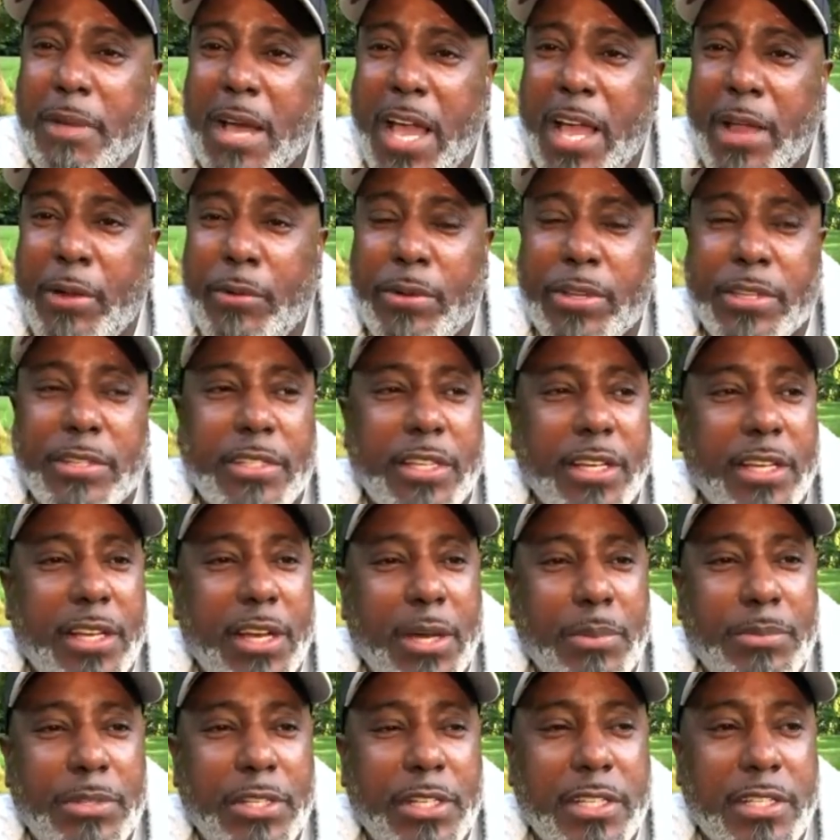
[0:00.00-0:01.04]
migrants that
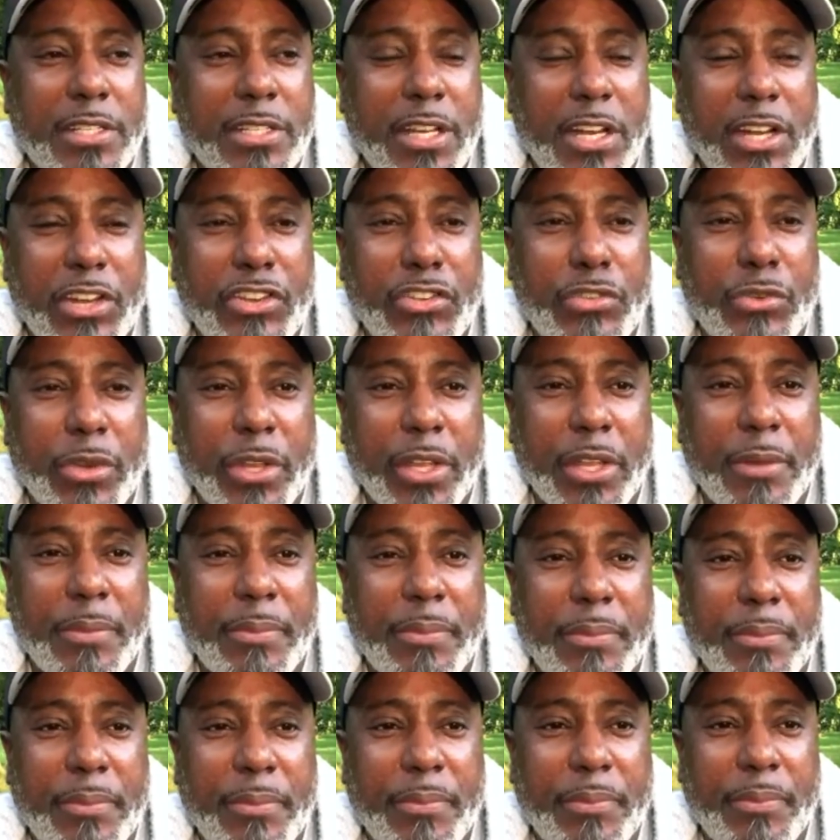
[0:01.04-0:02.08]
come to this country.
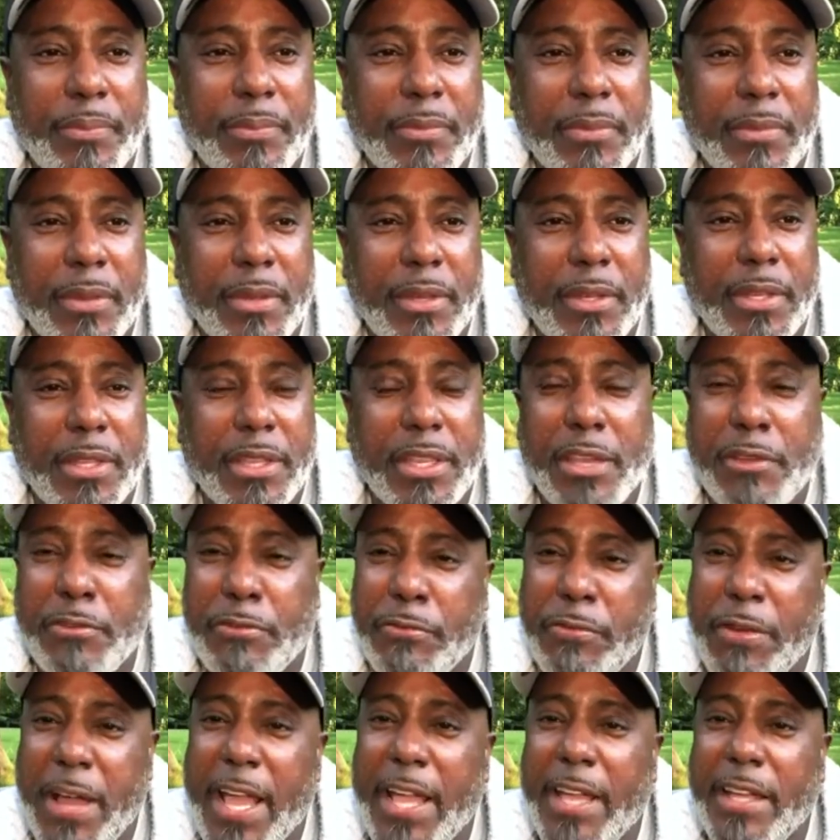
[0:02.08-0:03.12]
They
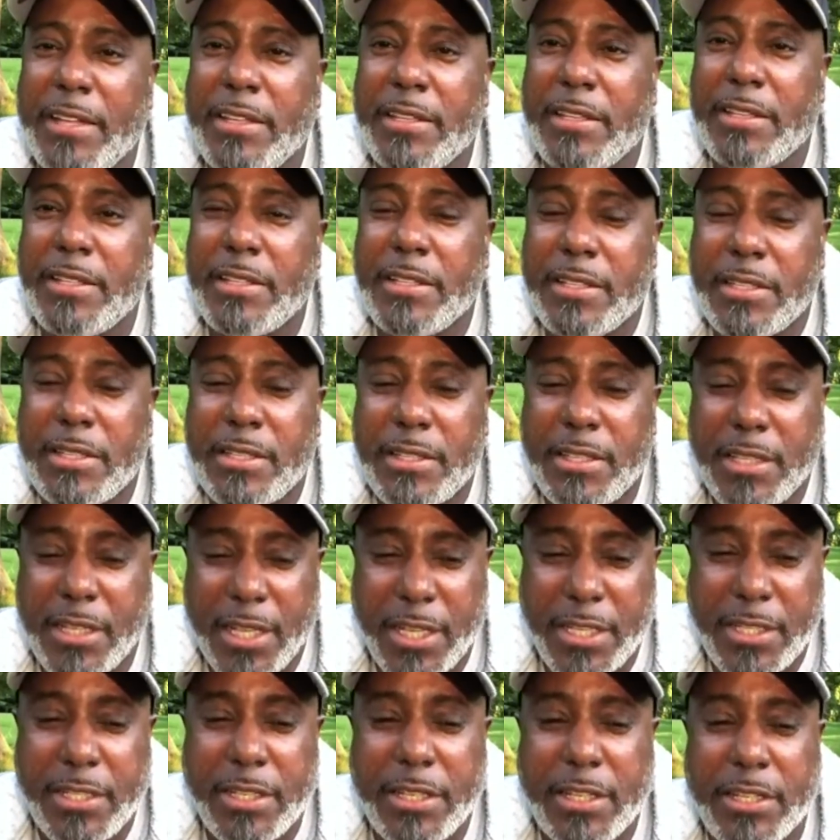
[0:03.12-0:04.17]
fight to
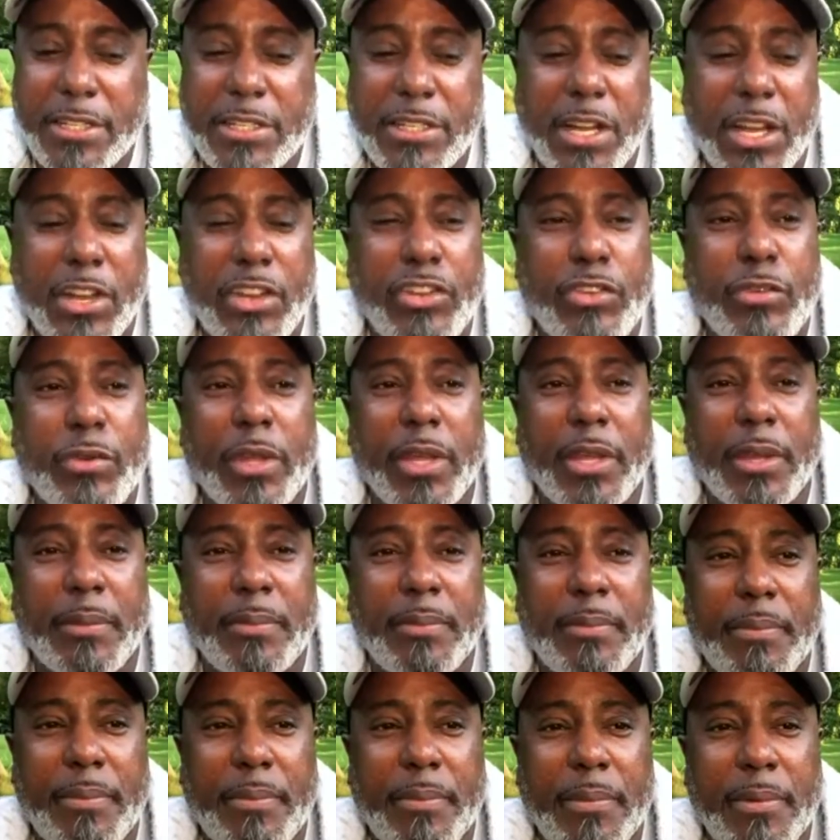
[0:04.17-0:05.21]
get to this country.
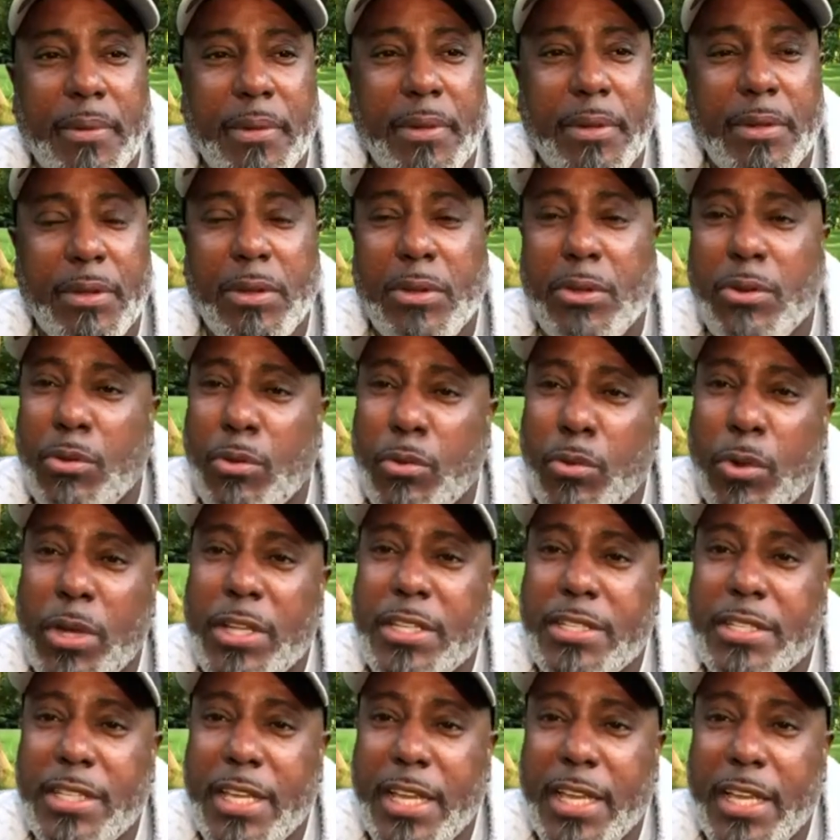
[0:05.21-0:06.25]

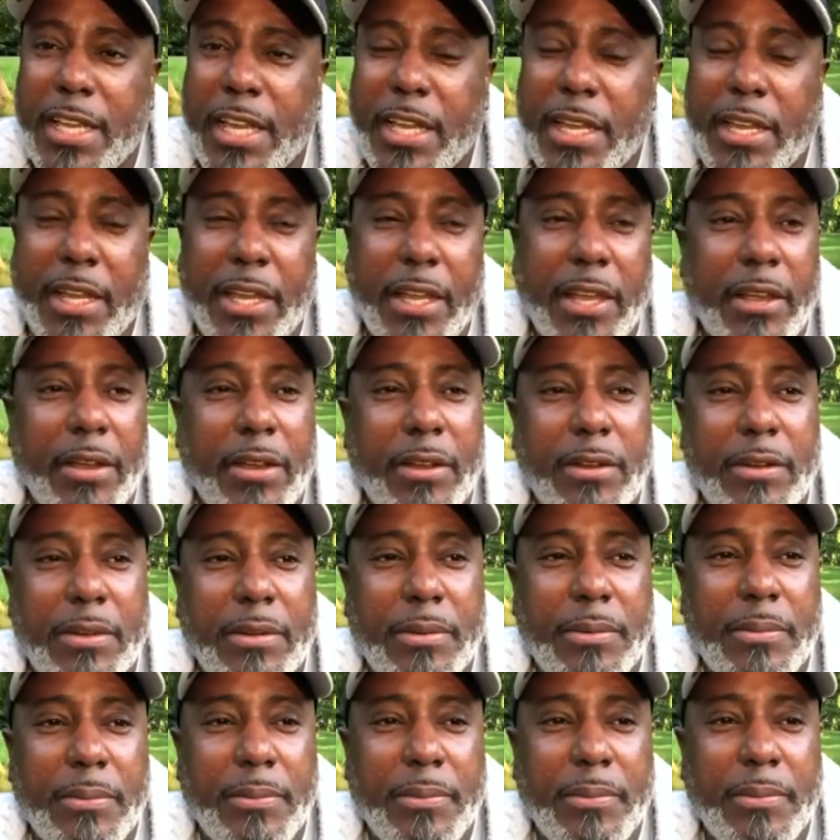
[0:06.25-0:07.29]
Once they get here,
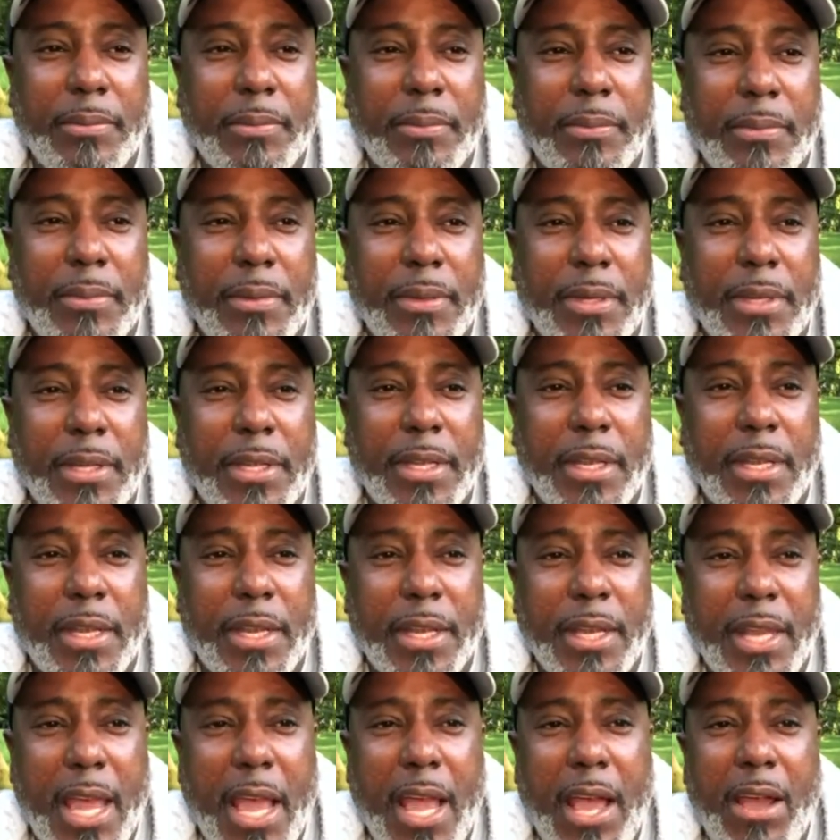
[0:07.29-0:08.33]

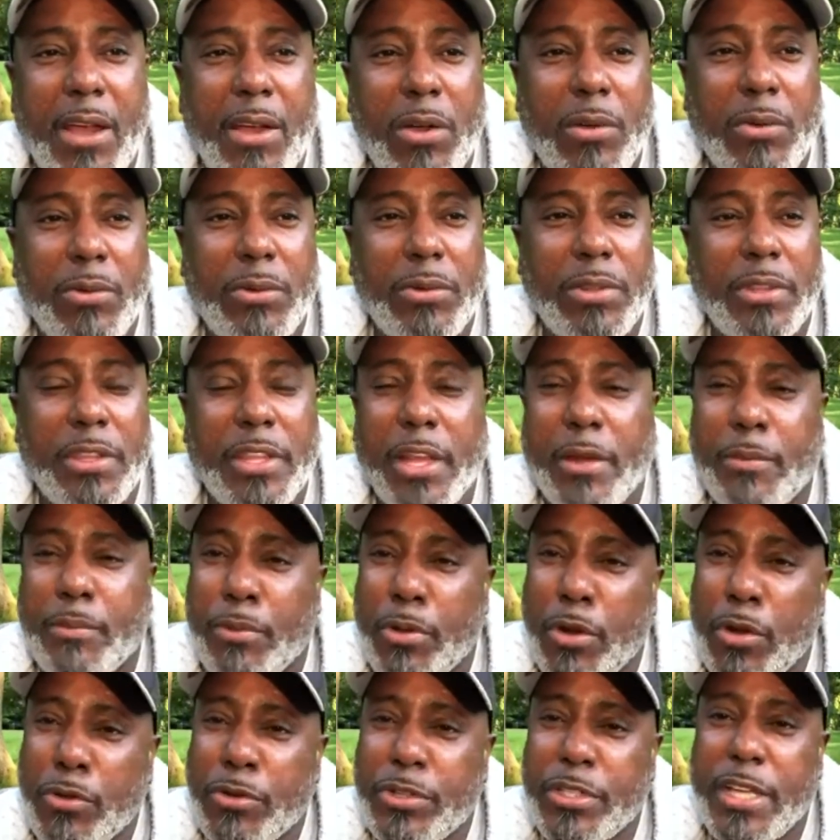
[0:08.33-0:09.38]
now they're
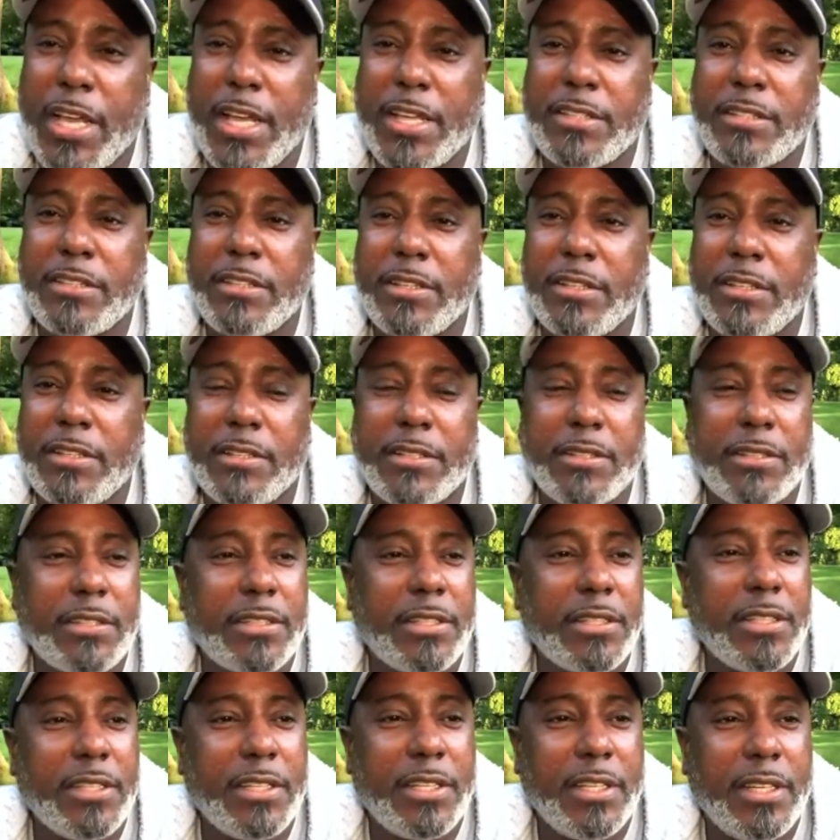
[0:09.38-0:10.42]
protesters.